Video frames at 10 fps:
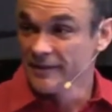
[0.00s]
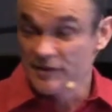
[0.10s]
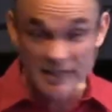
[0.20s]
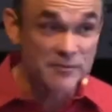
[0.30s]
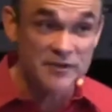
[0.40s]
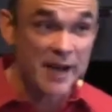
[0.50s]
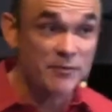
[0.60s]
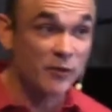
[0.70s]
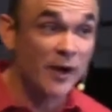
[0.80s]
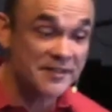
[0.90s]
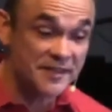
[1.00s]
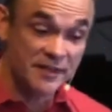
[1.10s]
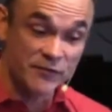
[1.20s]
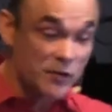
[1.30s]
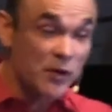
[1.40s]
James chapter 1 says,
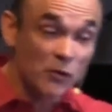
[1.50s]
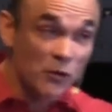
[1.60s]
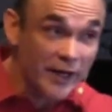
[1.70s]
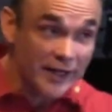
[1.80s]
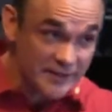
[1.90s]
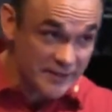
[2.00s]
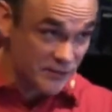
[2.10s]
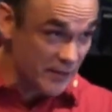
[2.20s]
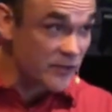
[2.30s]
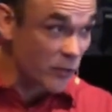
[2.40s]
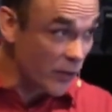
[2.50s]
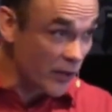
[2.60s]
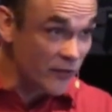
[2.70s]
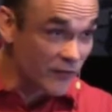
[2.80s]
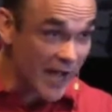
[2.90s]
if you don't look at, this, at the
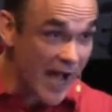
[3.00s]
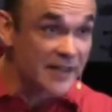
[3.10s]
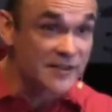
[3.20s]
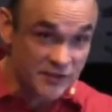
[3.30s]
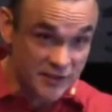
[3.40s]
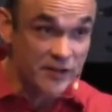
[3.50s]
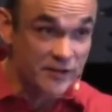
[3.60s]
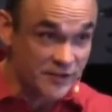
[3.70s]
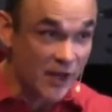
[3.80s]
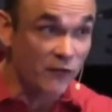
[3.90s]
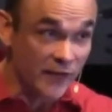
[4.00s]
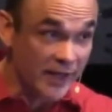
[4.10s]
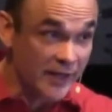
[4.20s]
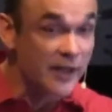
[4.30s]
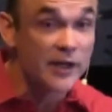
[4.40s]
Word of God and see yourself in
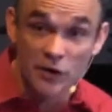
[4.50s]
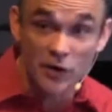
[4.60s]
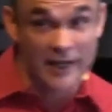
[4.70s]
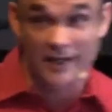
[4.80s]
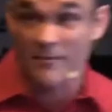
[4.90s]
it, you're like a